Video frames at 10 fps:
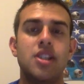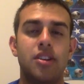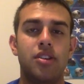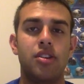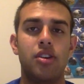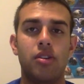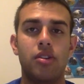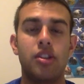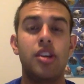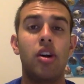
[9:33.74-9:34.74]

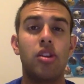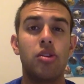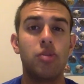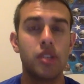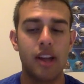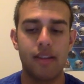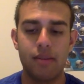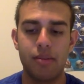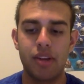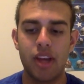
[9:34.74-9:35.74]
Dion Lewis to have a
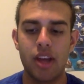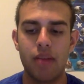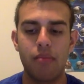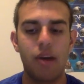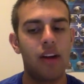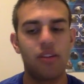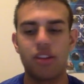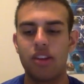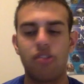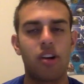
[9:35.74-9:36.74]
big game, but I don't
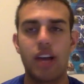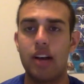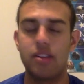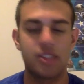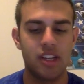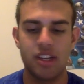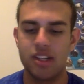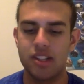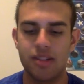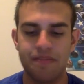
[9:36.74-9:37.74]
think Gronkowski
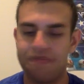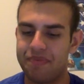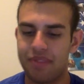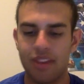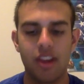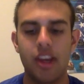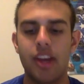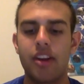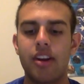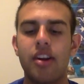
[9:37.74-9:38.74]
is.
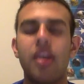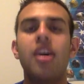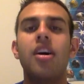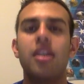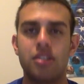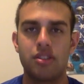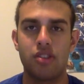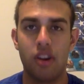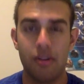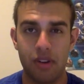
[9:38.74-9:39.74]
Kicker,
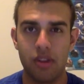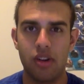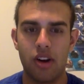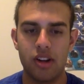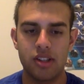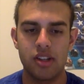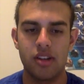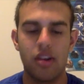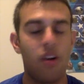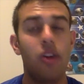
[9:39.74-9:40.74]
start Phil Dawson.
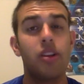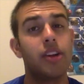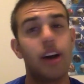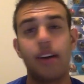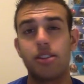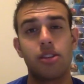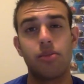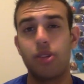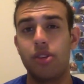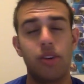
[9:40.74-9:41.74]
All the Niners are going to
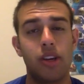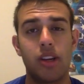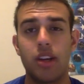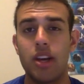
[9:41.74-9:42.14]
be doing